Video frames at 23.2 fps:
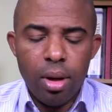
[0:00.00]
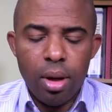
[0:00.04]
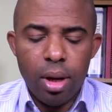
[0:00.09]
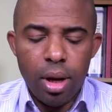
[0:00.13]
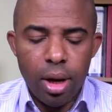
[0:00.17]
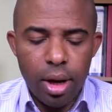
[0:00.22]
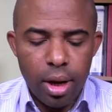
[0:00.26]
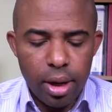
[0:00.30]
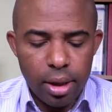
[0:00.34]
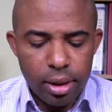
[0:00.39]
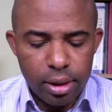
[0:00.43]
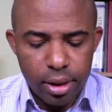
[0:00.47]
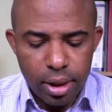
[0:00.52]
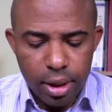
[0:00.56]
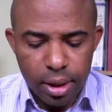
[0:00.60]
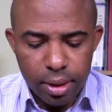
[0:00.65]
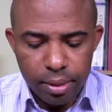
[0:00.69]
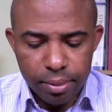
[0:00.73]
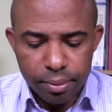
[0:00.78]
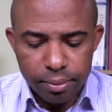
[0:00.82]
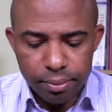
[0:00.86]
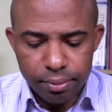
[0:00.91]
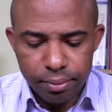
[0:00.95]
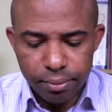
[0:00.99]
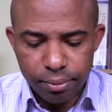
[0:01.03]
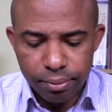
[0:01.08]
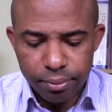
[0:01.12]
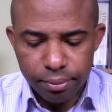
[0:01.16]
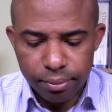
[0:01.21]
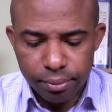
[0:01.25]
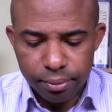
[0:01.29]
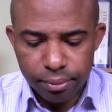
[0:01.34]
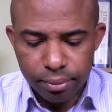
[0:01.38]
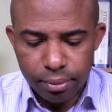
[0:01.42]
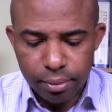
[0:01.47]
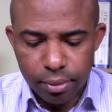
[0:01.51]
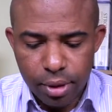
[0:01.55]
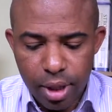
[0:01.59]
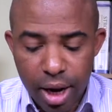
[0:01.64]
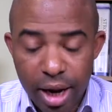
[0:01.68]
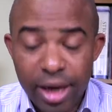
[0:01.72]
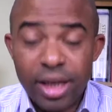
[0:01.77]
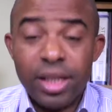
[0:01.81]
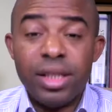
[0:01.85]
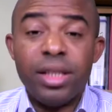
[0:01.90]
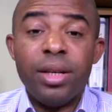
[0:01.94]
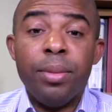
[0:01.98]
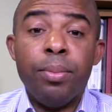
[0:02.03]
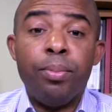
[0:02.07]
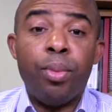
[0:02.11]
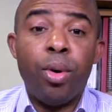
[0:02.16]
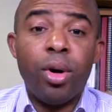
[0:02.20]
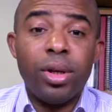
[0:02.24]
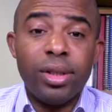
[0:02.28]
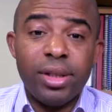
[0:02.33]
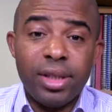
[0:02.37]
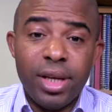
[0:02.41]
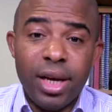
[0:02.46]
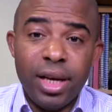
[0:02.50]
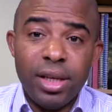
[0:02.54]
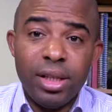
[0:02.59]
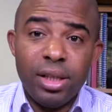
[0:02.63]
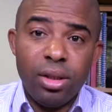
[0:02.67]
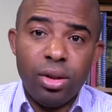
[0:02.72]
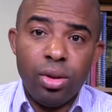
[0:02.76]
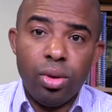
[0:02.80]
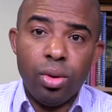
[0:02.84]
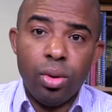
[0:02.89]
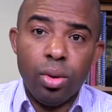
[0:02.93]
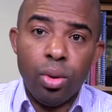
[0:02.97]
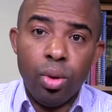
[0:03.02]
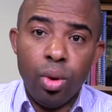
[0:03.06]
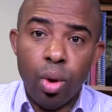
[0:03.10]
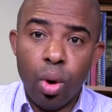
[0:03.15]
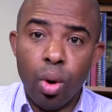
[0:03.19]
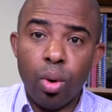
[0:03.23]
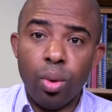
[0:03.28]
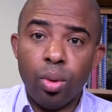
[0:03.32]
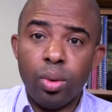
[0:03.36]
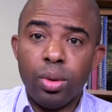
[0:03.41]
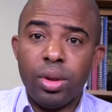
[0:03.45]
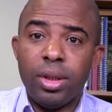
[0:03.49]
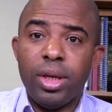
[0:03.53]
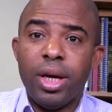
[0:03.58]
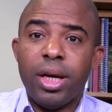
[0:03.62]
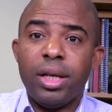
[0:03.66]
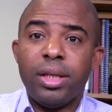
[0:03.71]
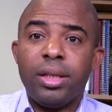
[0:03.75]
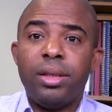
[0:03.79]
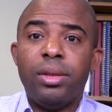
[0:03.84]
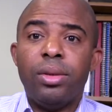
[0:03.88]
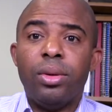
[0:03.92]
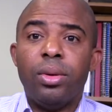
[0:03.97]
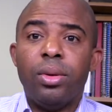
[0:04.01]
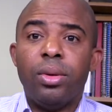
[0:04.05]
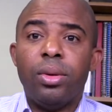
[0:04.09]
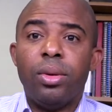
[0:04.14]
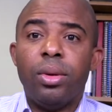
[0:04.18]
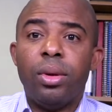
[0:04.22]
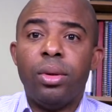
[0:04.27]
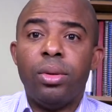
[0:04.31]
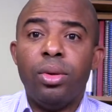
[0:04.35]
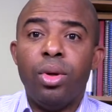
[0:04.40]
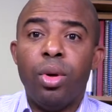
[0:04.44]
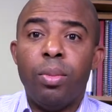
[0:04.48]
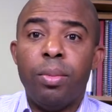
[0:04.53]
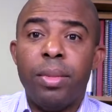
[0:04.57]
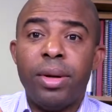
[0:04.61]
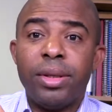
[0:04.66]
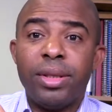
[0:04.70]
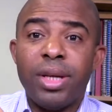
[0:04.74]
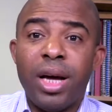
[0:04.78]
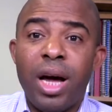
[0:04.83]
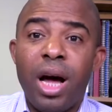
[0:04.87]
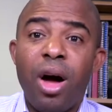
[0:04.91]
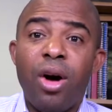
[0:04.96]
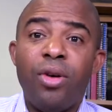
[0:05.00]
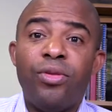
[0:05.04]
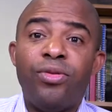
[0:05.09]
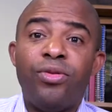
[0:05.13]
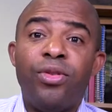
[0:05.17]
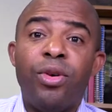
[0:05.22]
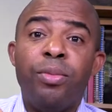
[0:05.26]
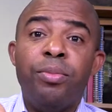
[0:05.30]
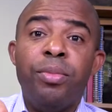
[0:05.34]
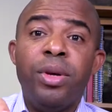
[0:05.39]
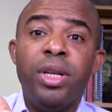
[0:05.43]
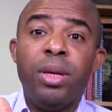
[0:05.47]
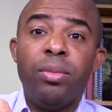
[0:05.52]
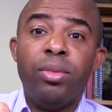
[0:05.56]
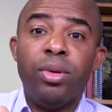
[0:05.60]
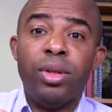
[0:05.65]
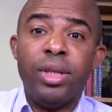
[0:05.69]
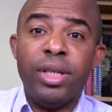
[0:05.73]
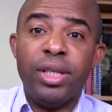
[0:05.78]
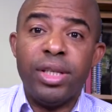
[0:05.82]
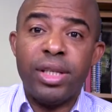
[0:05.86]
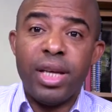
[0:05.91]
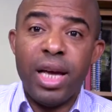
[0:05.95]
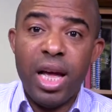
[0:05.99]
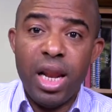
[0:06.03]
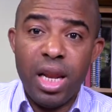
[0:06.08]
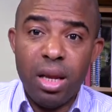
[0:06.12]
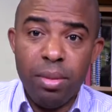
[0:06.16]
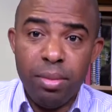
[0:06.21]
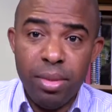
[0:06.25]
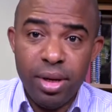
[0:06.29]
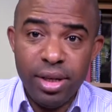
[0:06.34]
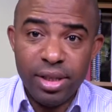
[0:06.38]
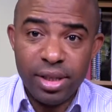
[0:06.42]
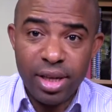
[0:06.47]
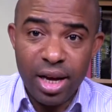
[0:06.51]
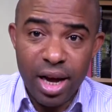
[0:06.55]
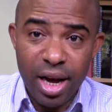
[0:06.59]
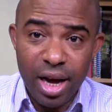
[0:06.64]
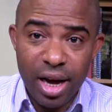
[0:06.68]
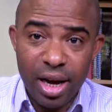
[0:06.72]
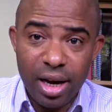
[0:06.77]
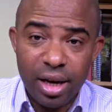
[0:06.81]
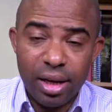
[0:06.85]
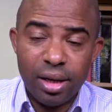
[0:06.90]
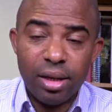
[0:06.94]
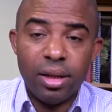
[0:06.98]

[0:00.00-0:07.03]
And um, and it's important to know that you know, no matter how formidable these enemies are,